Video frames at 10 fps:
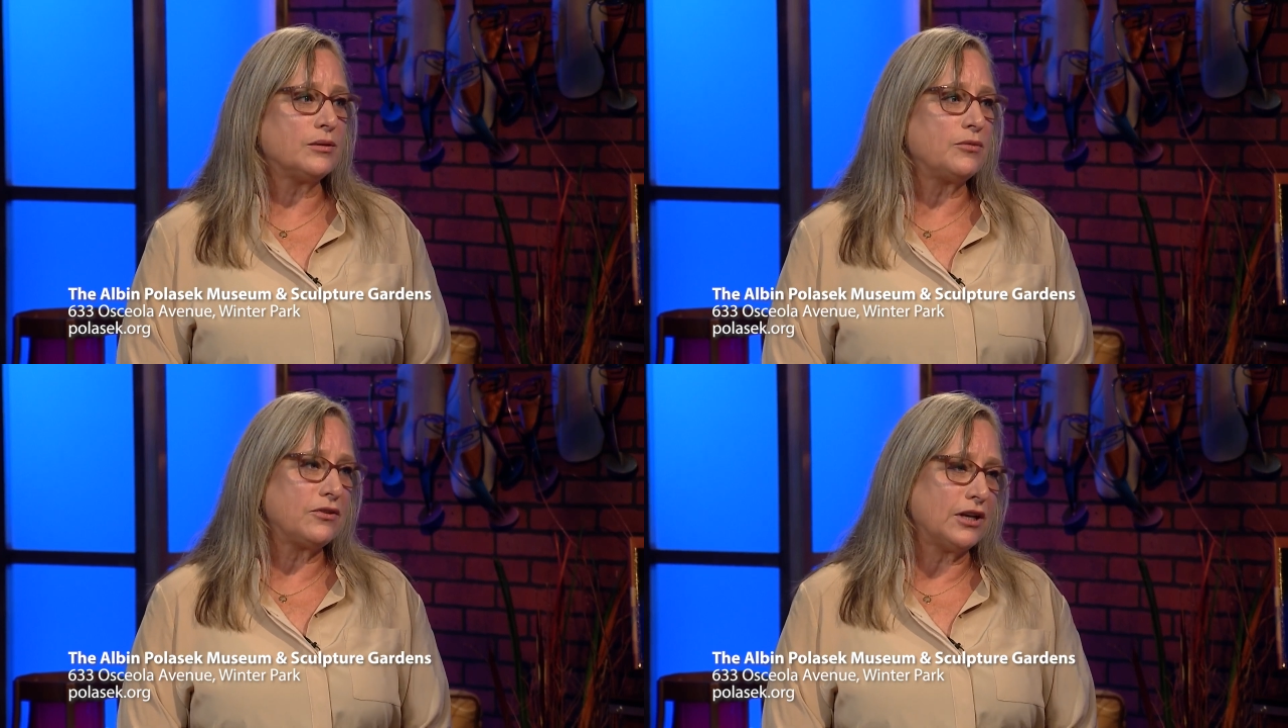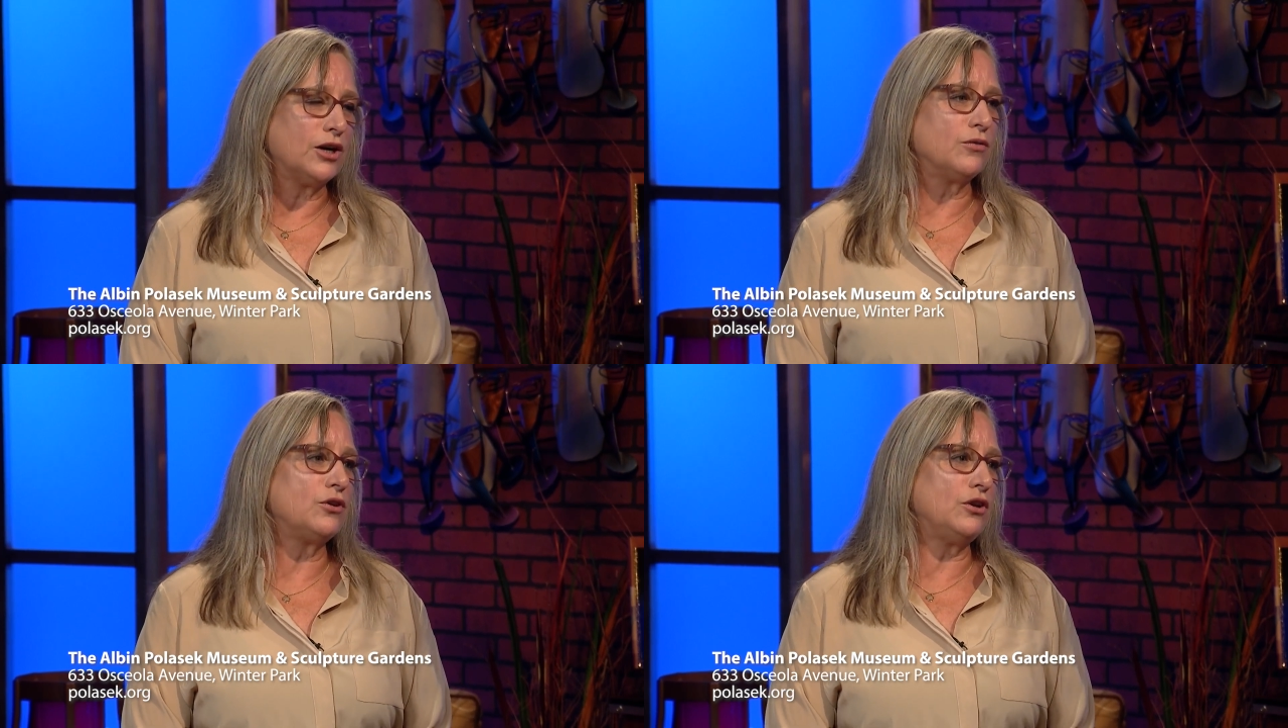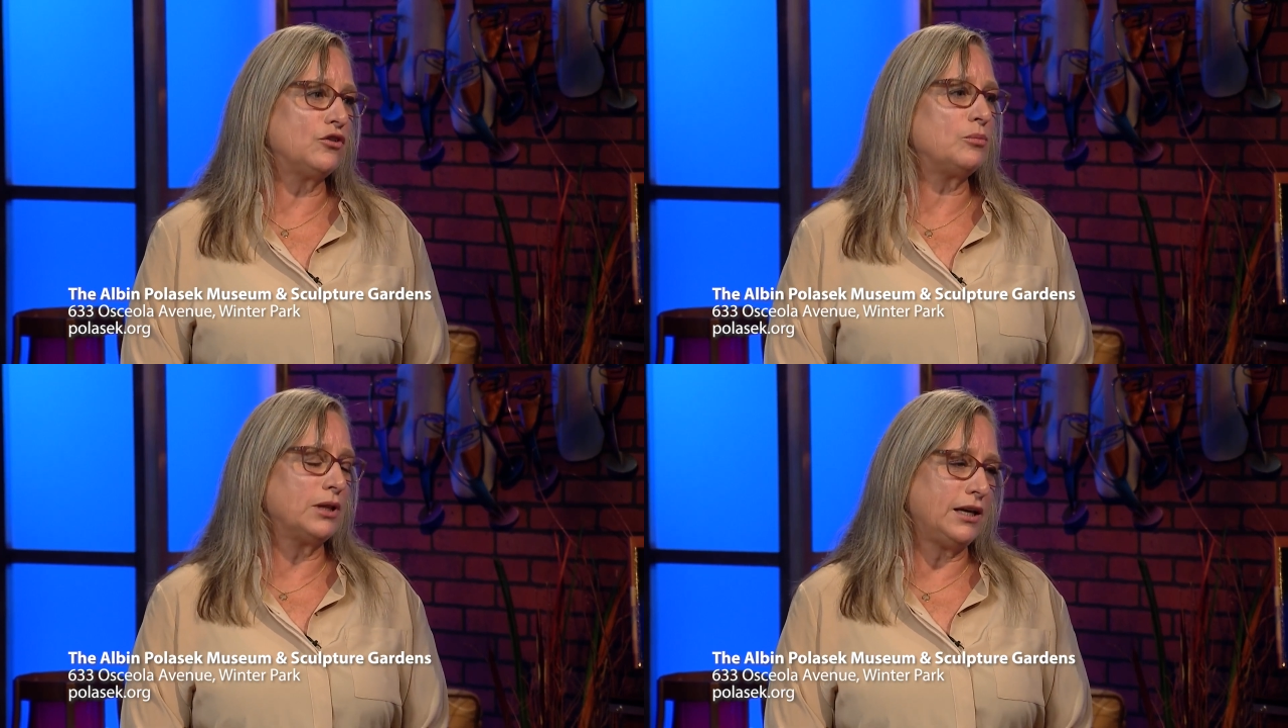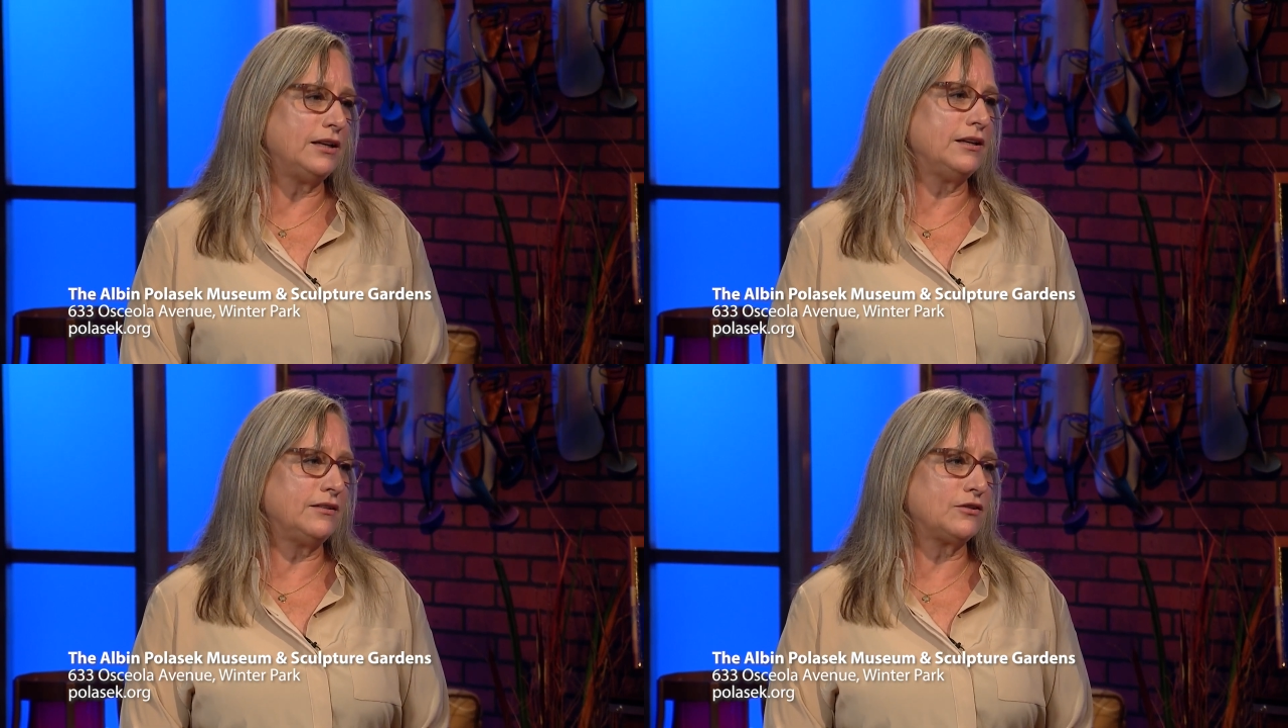himself to
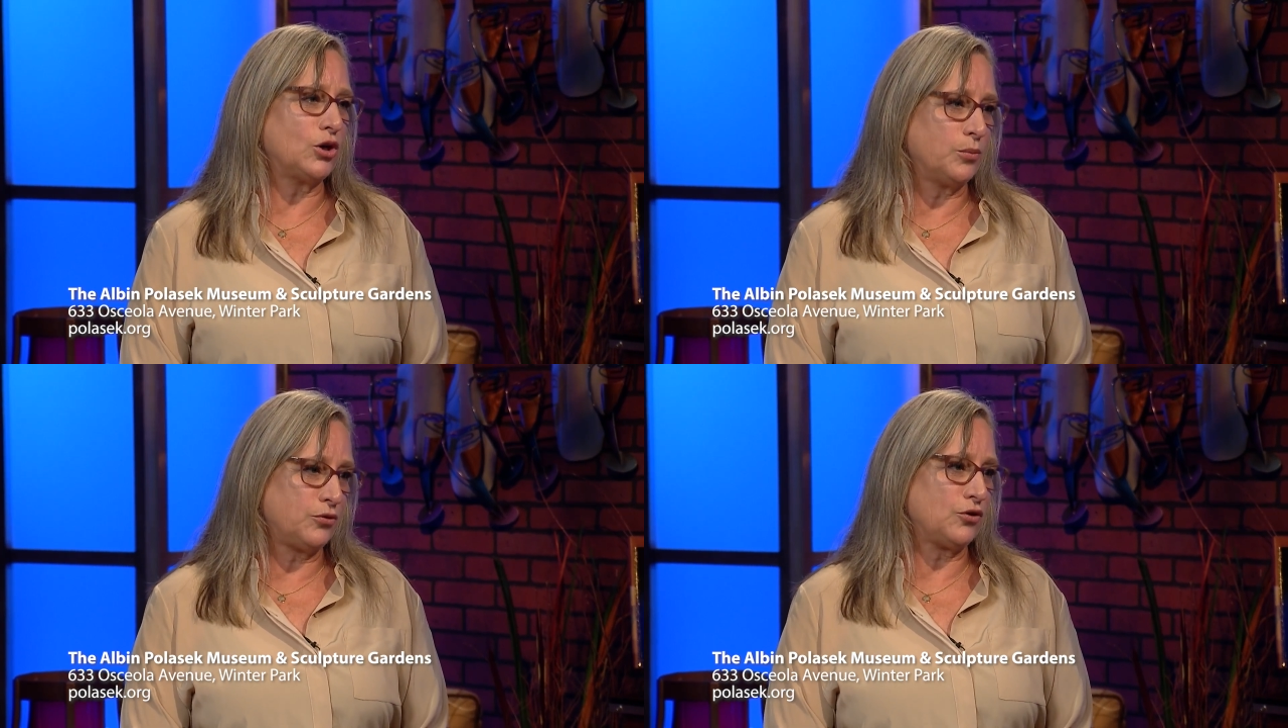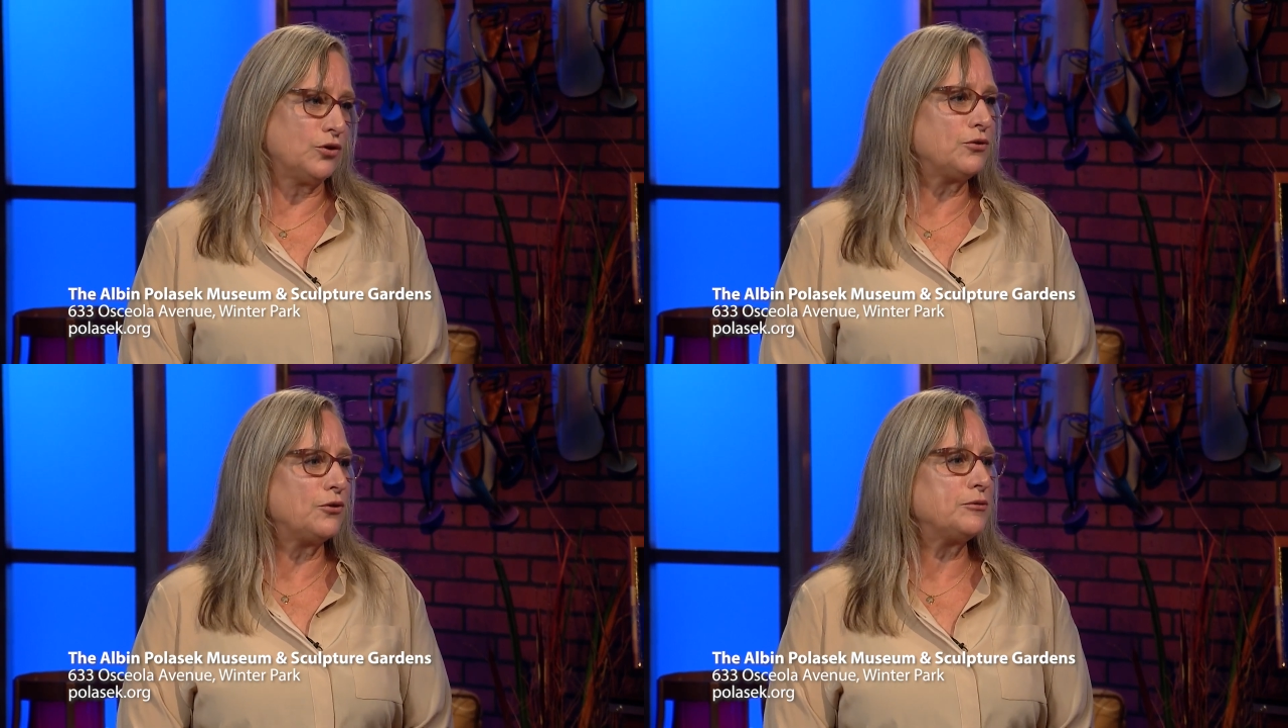display his sculptures.